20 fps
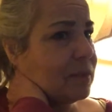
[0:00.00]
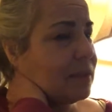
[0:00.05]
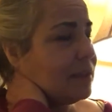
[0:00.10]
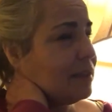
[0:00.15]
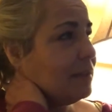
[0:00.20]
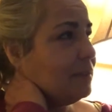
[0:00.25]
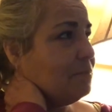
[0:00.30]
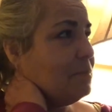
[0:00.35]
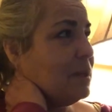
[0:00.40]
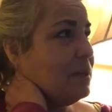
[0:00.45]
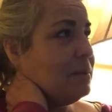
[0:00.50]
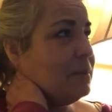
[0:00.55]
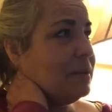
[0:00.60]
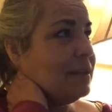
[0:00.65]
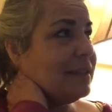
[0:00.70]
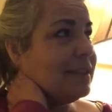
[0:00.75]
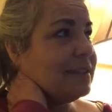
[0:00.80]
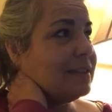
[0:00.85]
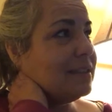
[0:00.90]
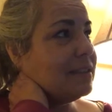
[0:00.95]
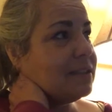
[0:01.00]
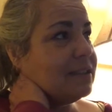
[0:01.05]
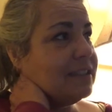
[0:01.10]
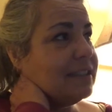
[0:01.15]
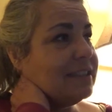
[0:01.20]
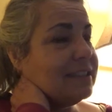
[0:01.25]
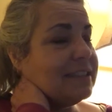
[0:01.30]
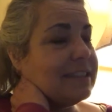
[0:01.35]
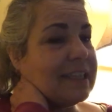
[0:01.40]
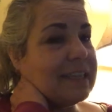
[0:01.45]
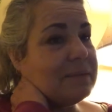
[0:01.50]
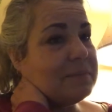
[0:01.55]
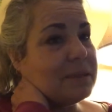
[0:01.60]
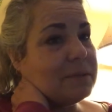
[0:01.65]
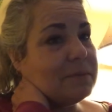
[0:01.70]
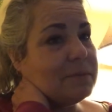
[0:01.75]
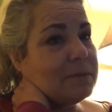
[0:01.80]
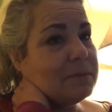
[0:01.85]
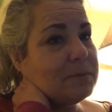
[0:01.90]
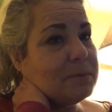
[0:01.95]
Maybe this is going to stay.
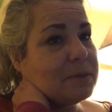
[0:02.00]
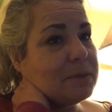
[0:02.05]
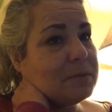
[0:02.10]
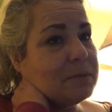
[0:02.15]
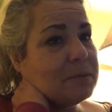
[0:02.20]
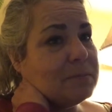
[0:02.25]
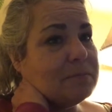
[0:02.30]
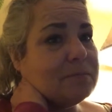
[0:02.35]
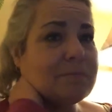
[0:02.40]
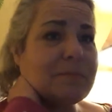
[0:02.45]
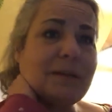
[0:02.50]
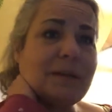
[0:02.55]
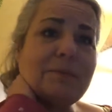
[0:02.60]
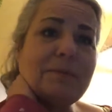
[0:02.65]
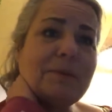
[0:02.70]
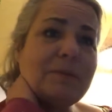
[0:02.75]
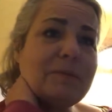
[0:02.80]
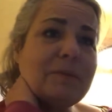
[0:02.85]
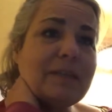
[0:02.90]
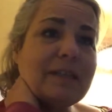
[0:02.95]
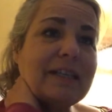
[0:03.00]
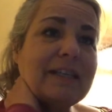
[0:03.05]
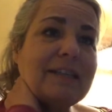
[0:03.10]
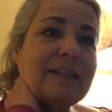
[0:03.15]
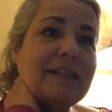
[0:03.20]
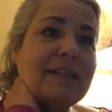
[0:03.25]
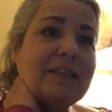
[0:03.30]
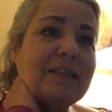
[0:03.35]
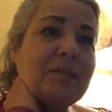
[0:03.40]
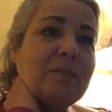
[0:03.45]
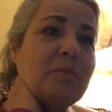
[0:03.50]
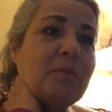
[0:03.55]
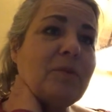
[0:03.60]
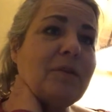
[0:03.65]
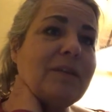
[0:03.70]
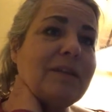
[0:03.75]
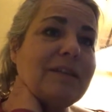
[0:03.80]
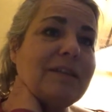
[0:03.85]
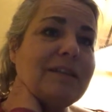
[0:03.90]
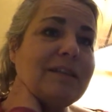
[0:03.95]
Maybe we'll get a little
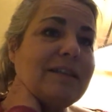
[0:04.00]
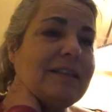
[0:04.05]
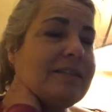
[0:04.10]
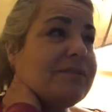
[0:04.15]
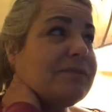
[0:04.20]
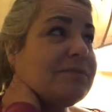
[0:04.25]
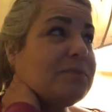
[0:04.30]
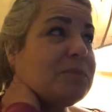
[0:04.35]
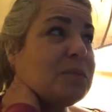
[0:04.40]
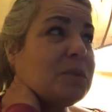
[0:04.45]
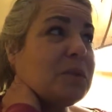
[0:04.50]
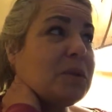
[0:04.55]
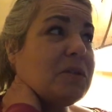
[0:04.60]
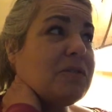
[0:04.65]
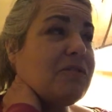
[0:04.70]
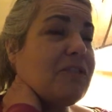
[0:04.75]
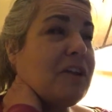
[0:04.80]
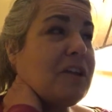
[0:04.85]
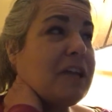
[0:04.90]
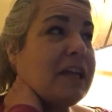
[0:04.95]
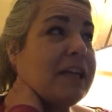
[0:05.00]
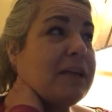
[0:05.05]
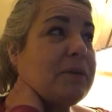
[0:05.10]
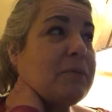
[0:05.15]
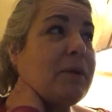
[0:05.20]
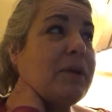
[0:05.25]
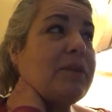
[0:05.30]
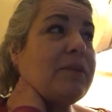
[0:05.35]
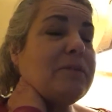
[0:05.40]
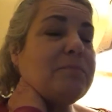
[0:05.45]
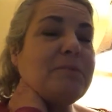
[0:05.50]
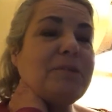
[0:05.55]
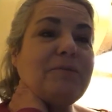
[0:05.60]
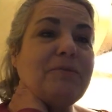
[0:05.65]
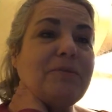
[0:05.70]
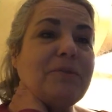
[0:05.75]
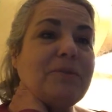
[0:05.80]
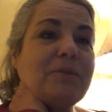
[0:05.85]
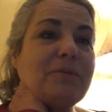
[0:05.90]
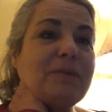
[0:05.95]
more fall-like weather
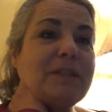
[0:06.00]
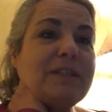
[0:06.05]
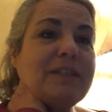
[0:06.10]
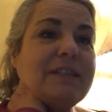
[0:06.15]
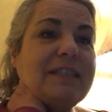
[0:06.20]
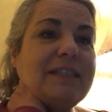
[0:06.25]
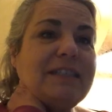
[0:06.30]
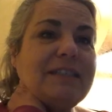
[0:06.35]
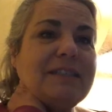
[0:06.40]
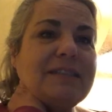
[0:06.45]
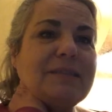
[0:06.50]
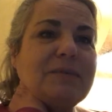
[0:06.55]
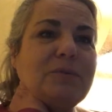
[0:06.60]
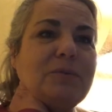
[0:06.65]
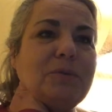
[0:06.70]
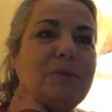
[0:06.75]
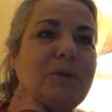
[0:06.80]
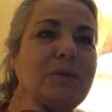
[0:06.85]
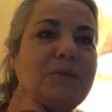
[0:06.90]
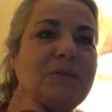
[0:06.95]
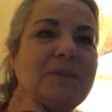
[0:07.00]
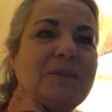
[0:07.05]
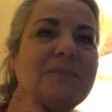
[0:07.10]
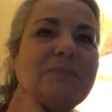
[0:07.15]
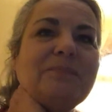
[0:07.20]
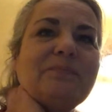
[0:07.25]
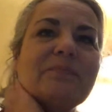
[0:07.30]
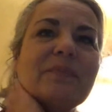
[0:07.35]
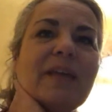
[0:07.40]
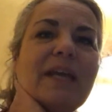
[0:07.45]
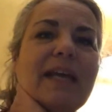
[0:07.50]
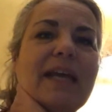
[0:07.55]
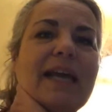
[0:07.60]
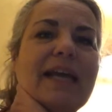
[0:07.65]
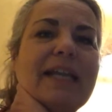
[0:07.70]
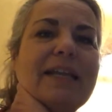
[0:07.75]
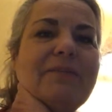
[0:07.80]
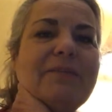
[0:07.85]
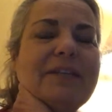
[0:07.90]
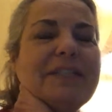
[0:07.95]
before the winter hits. Who knows?
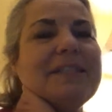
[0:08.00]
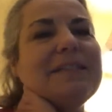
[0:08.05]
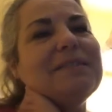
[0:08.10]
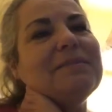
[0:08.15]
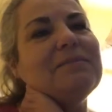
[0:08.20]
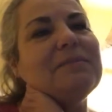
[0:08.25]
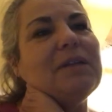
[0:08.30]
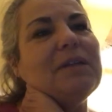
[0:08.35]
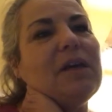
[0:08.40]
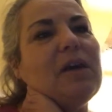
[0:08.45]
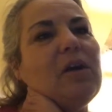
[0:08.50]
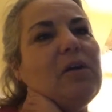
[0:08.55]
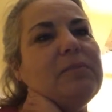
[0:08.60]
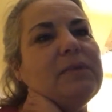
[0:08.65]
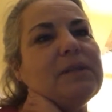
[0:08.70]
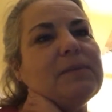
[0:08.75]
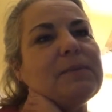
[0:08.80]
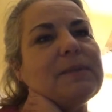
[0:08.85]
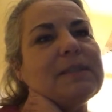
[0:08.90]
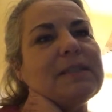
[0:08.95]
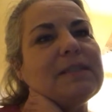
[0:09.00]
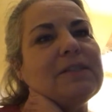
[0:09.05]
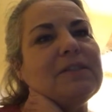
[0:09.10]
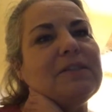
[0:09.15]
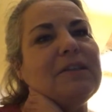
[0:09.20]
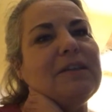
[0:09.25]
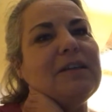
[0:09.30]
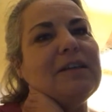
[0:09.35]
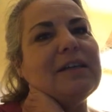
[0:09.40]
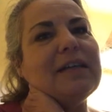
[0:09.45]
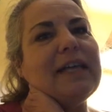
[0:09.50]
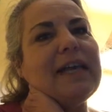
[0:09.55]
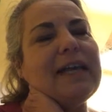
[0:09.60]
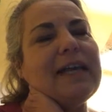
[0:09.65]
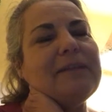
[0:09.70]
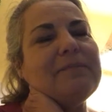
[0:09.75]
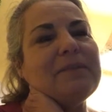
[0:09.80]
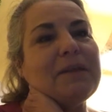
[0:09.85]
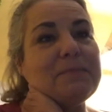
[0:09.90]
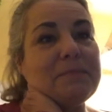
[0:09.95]
Anyways, hope this wasn't too long,
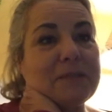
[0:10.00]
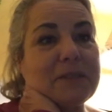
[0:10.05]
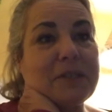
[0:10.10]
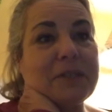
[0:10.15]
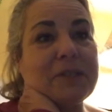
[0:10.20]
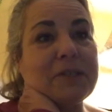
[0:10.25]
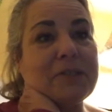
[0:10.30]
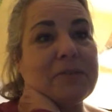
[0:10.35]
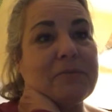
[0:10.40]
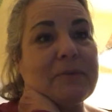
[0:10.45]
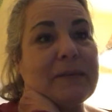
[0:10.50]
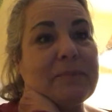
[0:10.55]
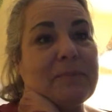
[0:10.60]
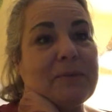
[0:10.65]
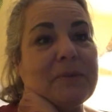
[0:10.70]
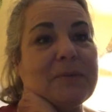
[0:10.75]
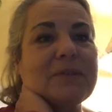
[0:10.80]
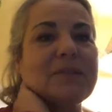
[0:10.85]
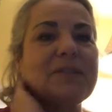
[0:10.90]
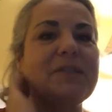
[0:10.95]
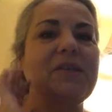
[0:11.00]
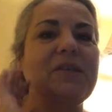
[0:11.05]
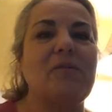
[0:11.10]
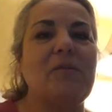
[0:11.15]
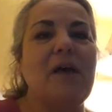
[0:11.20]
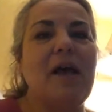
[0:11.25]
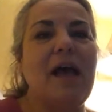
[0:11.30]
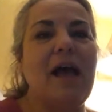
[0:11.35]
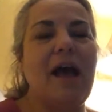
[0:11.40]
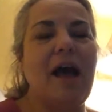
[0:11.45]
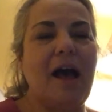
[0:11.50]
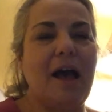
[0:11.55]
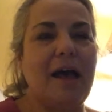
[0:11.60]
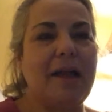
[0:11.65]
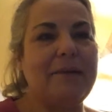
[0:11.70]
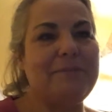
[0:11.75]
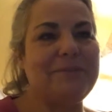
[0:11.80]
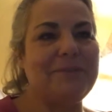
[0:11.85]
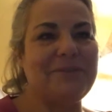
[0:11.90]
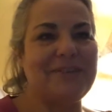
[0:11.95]
and I'm starting to ramble, so
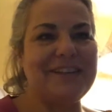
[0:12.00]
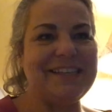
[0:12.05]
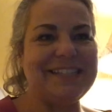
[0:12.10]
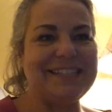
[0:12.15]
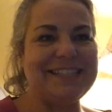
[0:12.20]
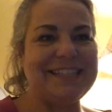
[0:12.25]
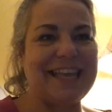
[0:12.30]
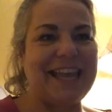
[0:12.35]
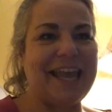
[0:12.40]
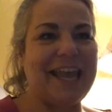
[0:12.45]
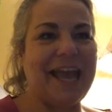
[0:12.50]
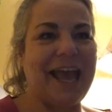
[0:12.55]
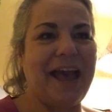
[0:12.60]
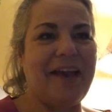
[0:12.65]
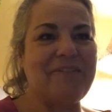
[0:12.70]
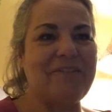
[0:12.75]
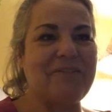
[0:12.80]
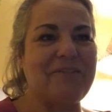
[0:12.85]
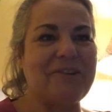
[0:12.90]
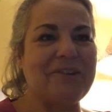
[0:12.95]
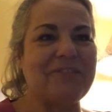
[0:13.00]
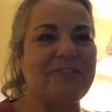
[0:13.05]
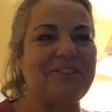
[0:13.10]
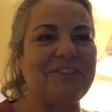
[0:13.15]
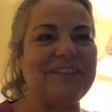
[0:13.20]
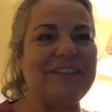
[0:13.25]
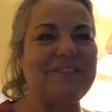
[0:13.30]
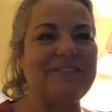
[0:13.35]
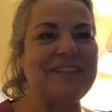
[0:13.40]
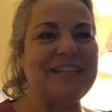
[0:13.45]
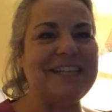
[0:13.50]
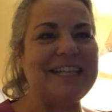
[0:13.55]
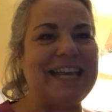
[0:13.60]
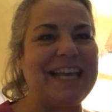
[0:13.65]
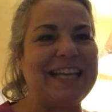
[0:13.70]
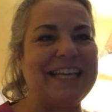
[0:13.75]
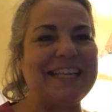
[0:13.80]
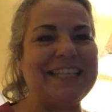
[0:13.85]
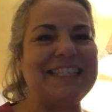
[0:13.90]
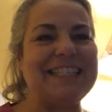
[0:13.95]
I'm going to say have a wonderful evening
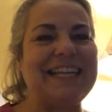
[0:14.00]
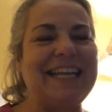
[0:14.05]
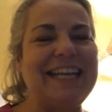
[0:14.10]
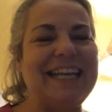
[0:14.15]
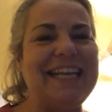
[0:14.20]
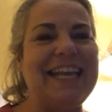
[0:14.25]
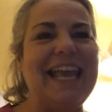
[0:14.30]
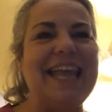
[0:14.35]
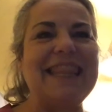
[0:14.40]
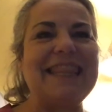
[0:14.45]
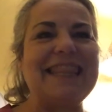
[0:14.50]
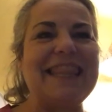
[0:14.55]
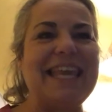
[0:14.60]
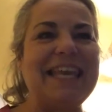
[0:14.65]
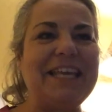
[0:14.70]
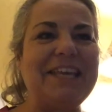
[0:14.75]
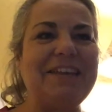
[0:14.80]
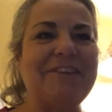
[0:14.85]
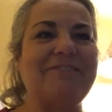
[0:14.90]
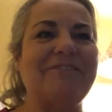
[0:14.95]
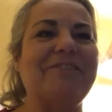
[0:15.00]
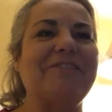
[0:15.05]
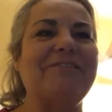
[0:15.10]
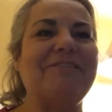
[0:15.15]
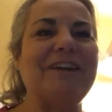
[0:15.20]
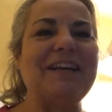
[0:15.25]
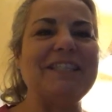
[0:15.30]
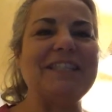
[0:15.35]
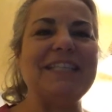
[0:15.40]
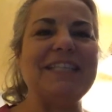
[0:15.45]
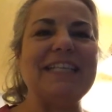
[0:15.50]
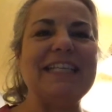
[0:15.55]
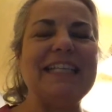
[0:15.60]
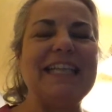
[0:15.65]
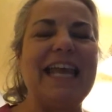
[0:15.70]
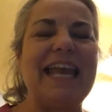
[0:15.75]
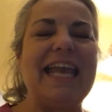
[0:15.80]
and good night, and thank you for watching.